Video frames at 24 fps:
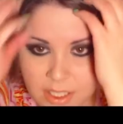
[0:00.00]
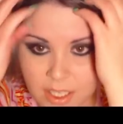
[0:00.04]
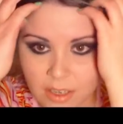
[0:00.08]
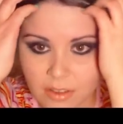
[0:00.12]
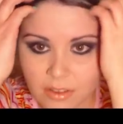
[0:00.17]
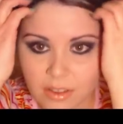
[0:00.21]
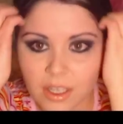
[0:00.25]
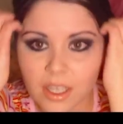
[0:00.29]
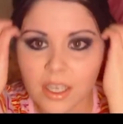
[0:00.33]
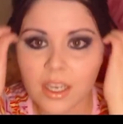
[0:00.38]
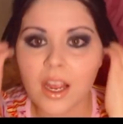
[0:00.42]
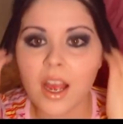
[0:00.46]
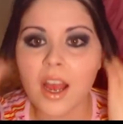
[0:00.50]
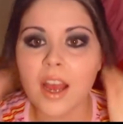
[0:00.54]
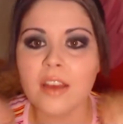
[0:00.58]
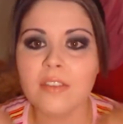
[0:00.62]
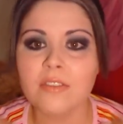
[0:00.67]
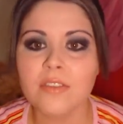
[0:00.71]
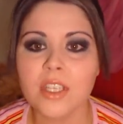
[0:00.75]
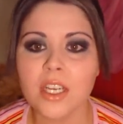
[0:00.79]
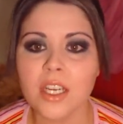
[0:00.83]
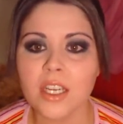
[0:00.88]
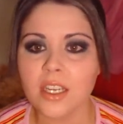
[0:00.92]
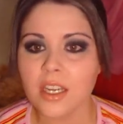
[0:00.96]
down like
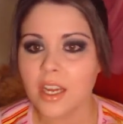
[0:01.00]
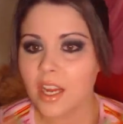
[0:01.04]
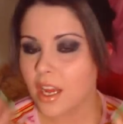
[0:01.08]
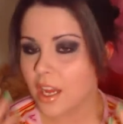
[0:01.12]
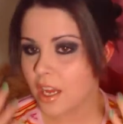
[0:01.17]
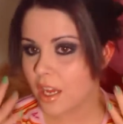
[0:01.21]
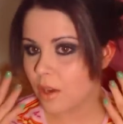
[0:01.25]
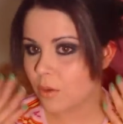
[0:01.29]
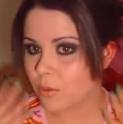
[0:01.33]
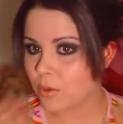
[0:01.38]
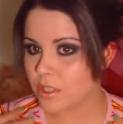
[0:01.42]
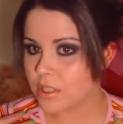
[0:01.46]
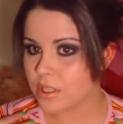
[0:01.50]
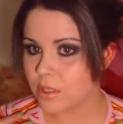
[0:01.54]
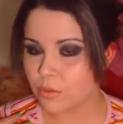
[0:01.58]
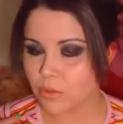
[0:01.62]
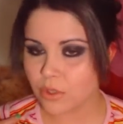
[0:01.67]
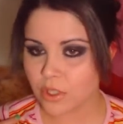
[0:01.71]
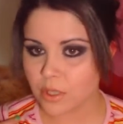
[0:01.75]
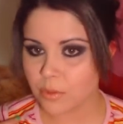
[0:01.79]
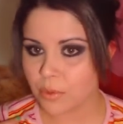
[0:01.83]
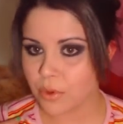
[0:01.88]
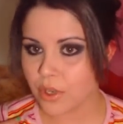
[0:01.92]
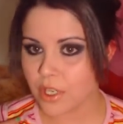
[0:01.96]
I've done and wear some
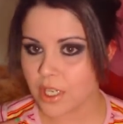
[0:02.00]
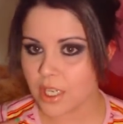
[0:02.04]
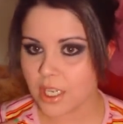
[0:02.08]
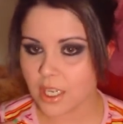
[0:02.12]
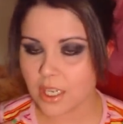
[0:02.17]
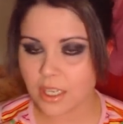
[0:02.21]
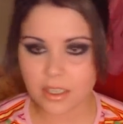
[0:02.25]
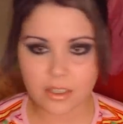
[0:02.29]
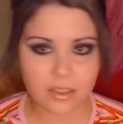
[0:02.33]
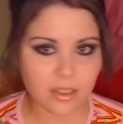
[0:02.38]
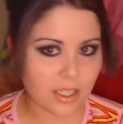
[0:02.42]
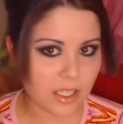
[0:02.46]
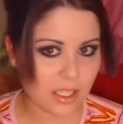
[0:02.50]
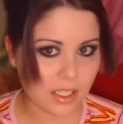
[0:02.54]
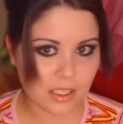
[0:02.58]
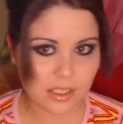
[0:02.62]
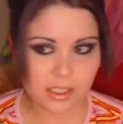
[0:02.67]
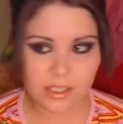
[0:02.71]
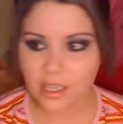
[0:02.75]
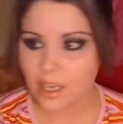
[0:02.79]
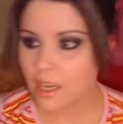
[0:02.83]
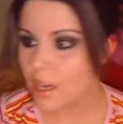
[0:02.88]
really pretty earrings.